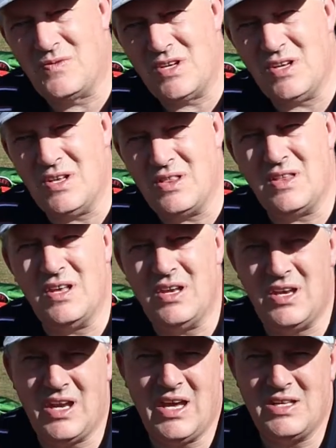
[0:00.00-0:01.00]
to the
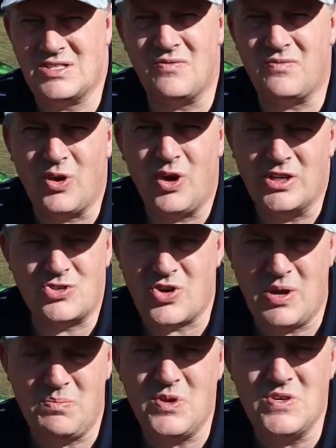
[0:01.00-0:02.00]
needs of light
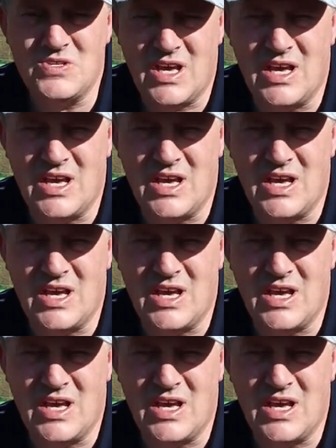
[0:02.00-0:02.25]
trampers,